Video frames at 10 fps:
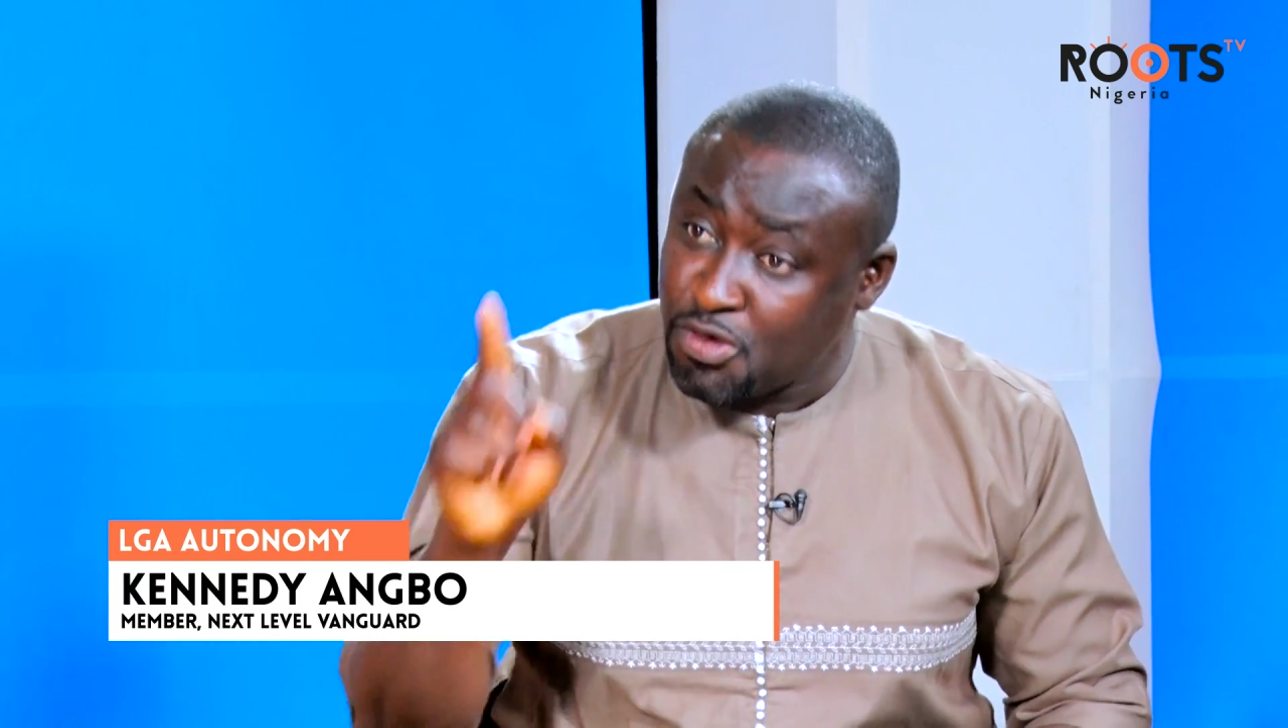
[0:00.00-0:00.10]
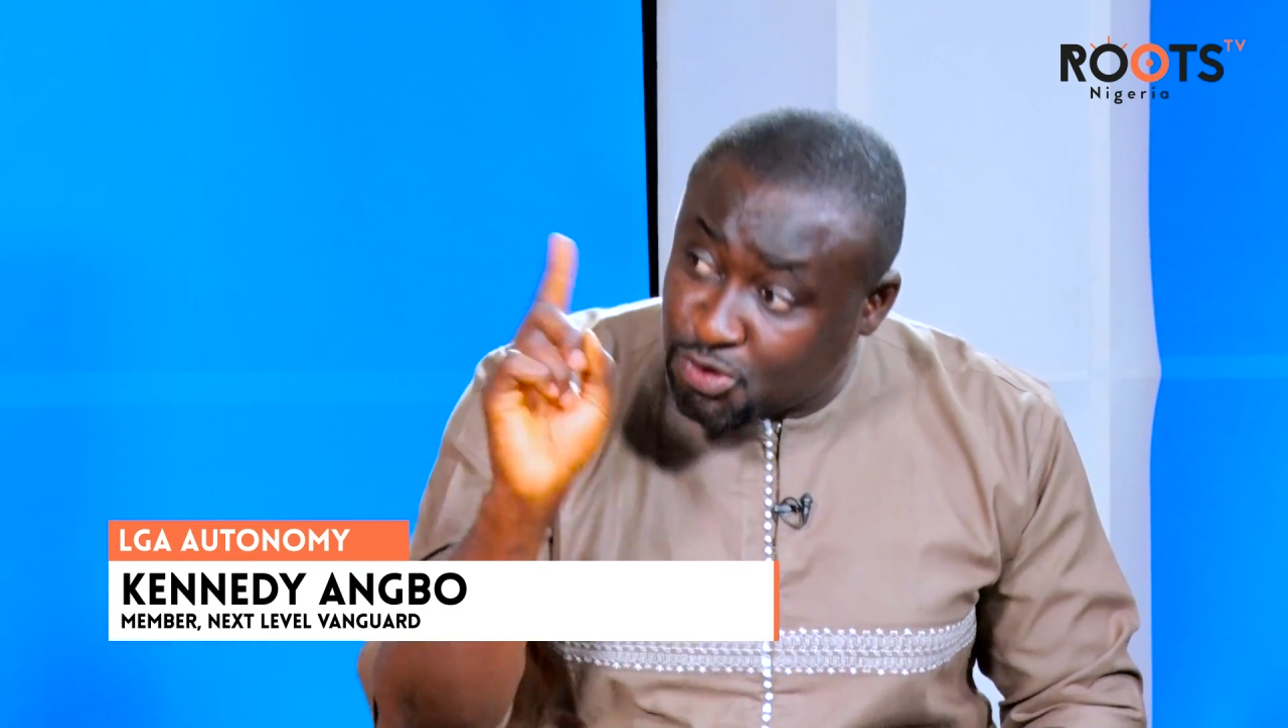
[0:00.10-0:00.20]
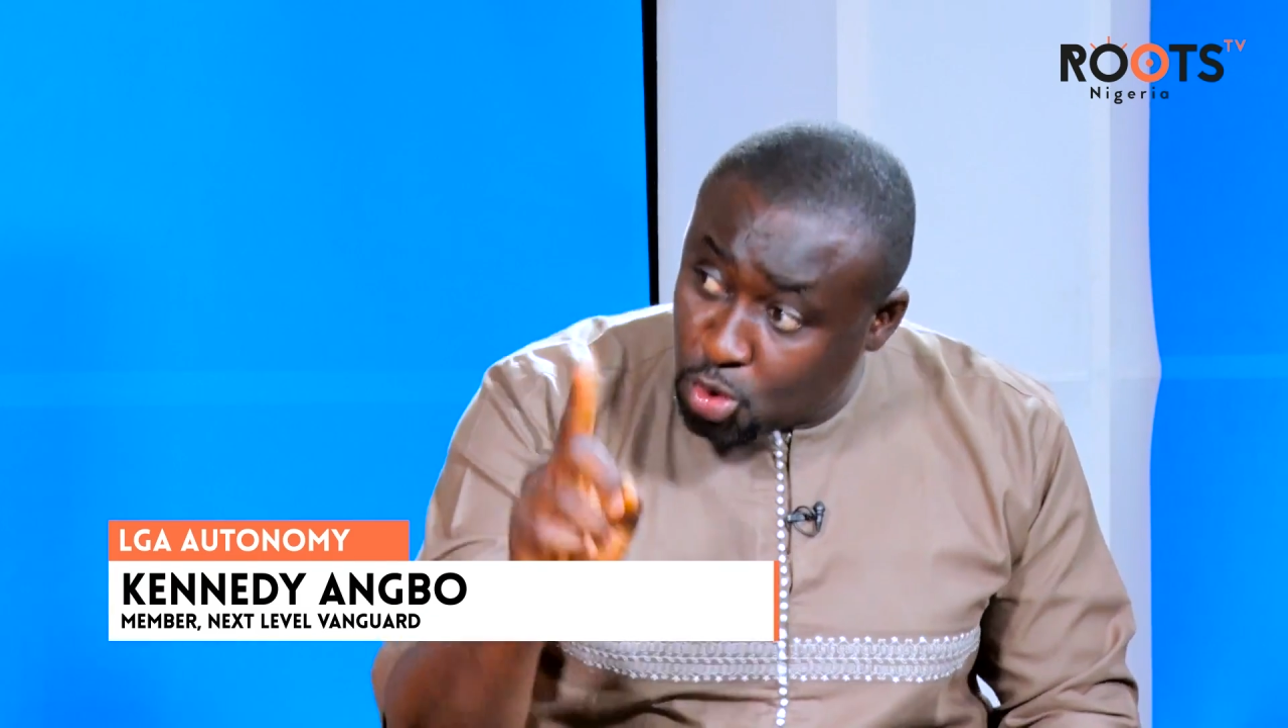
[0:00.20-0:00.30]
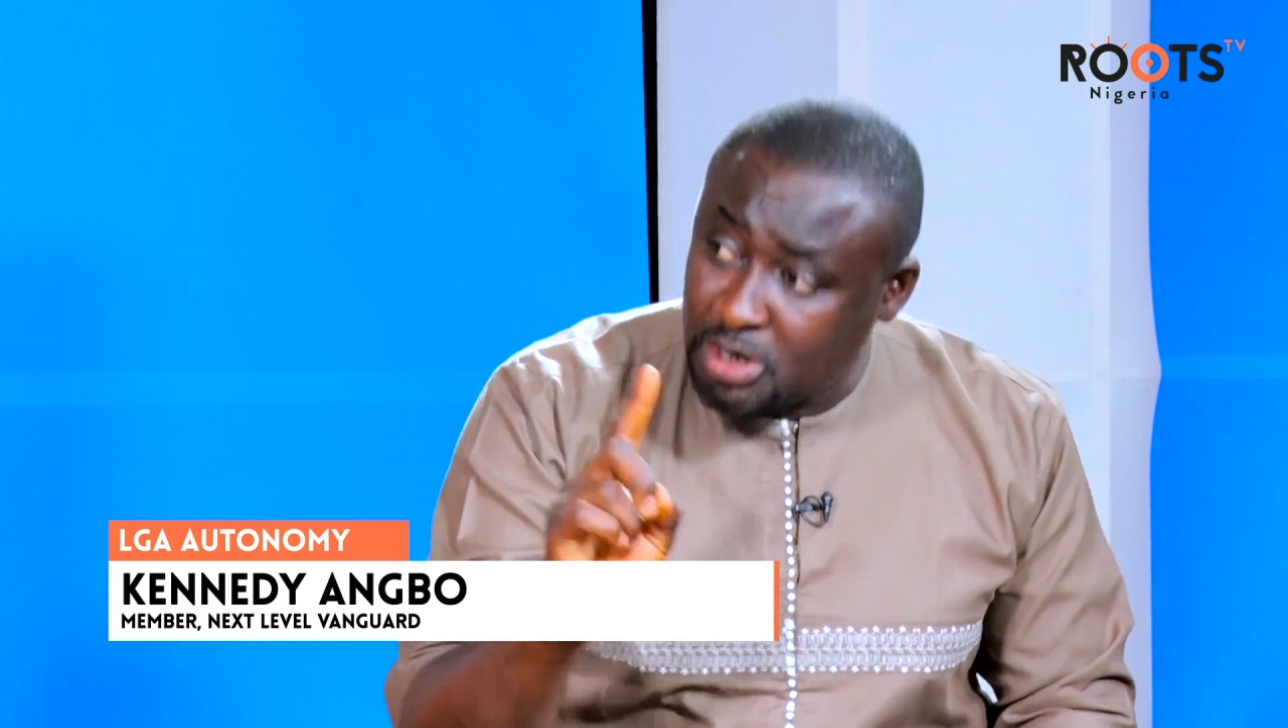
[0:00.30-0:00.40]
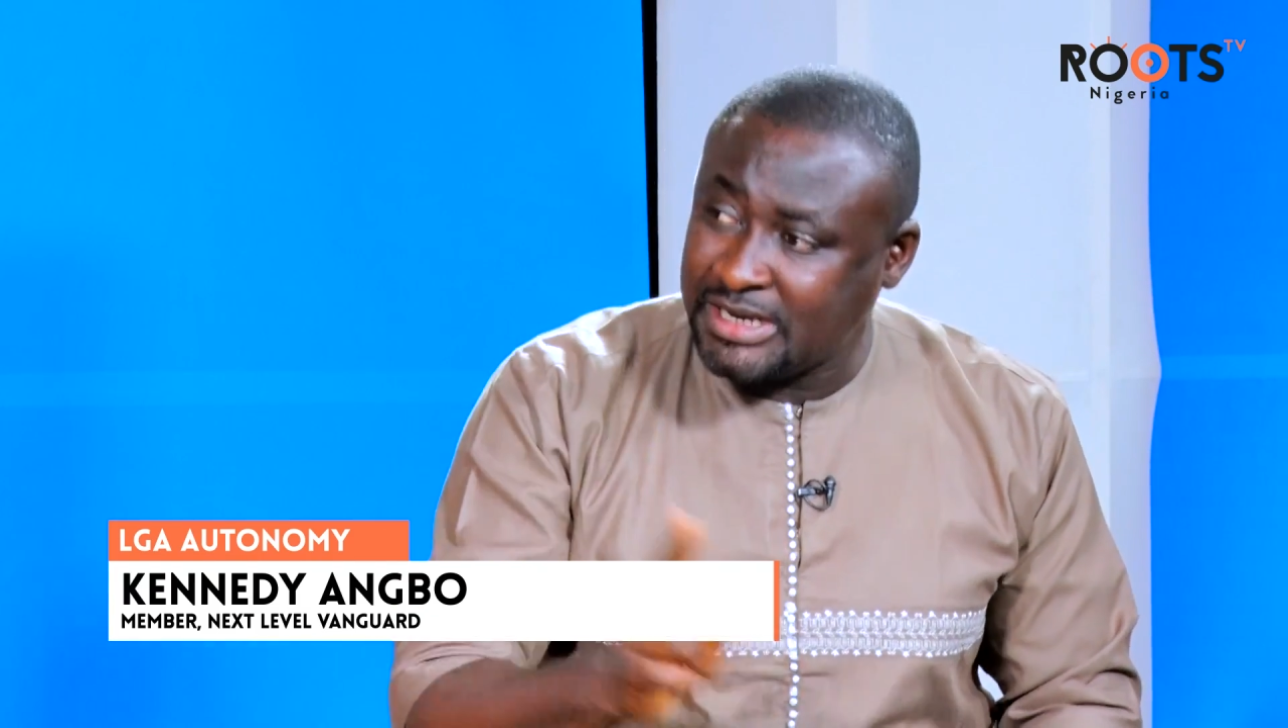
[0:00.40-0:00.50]

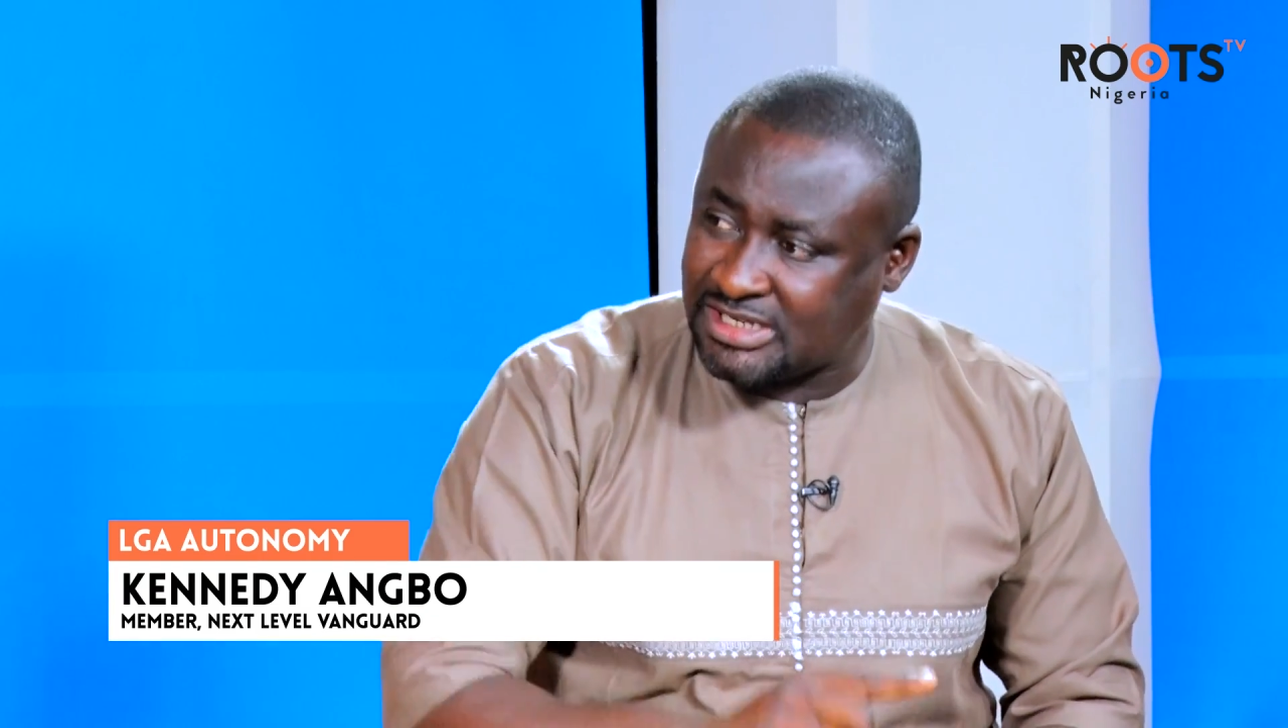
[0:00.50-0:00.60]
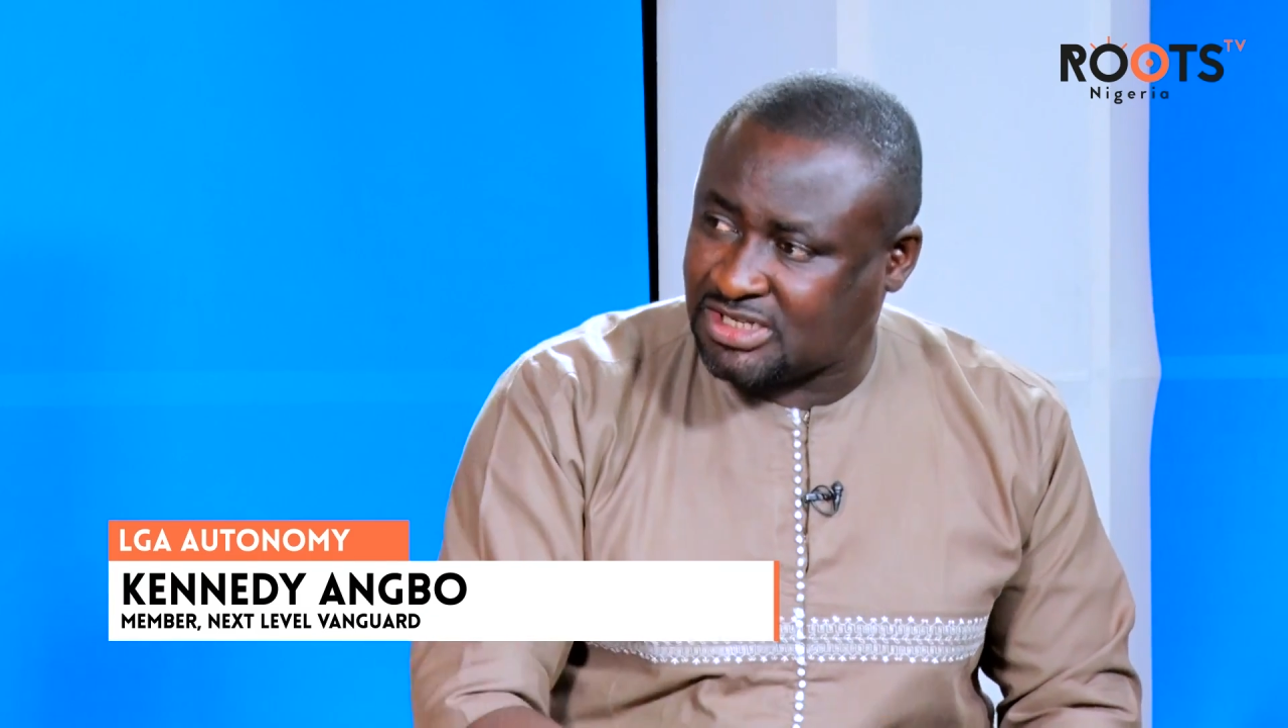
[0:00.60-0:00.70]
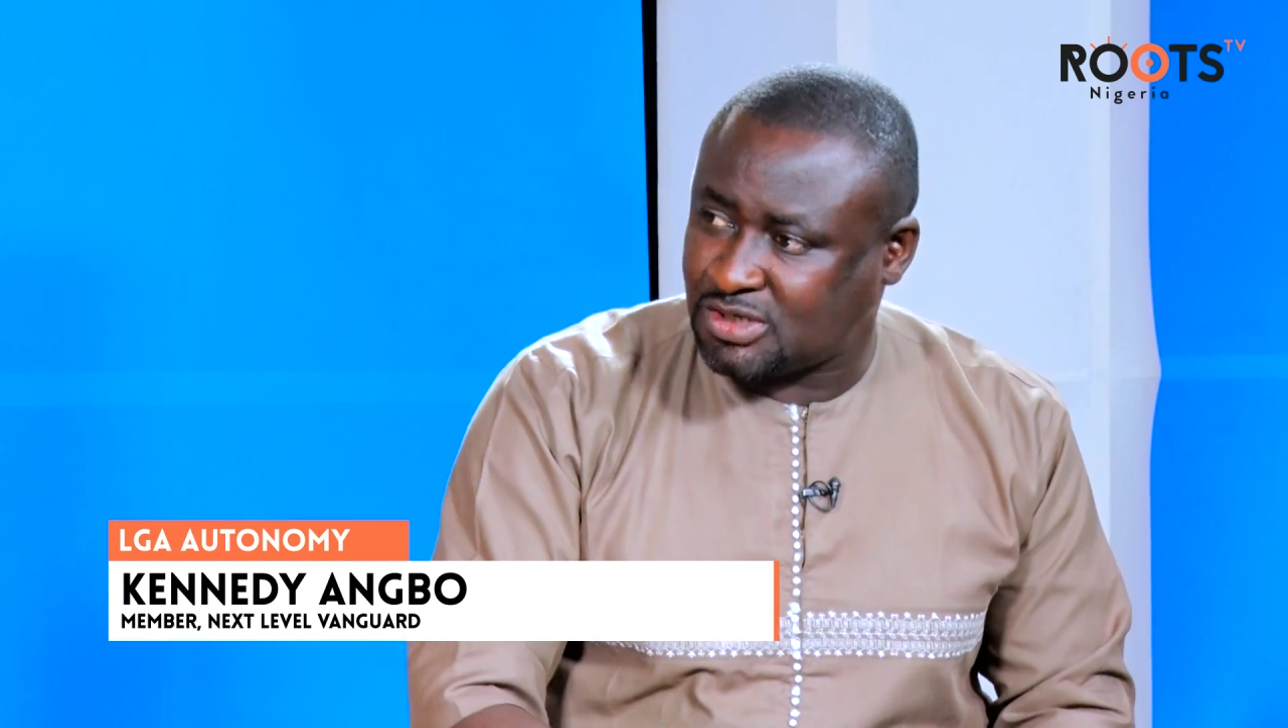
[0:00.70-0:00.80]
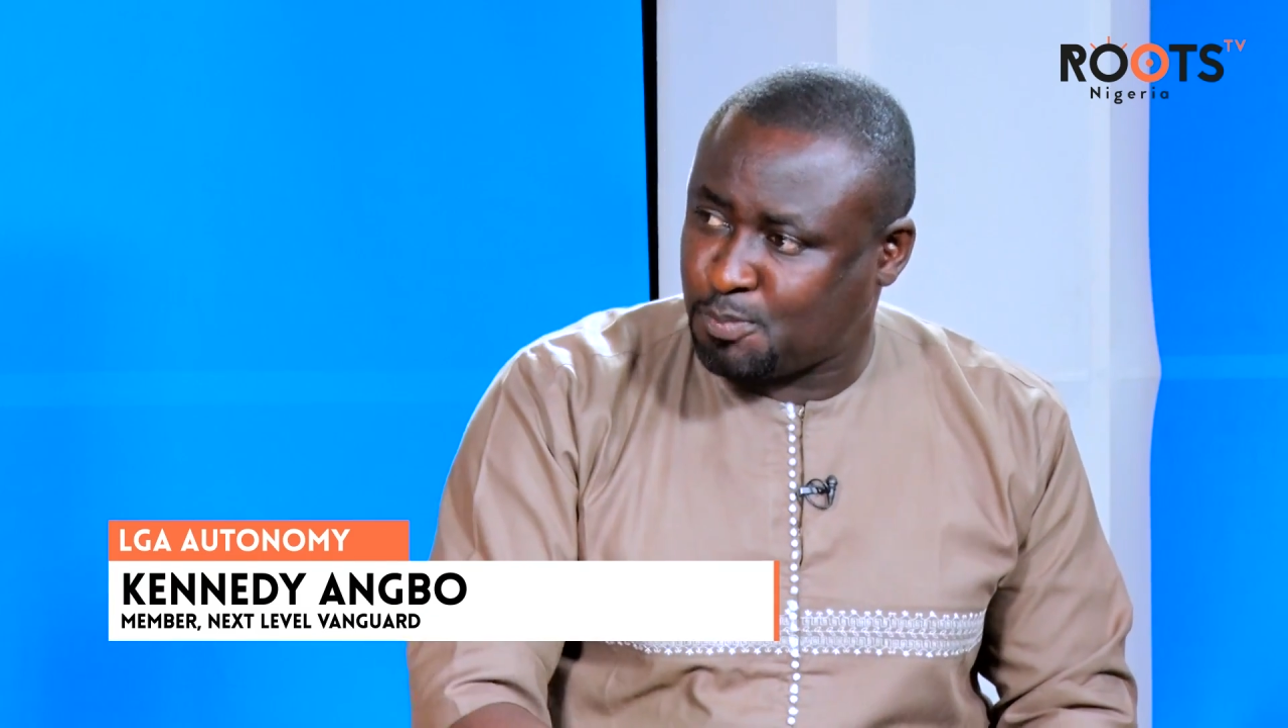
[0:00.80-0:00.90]
through this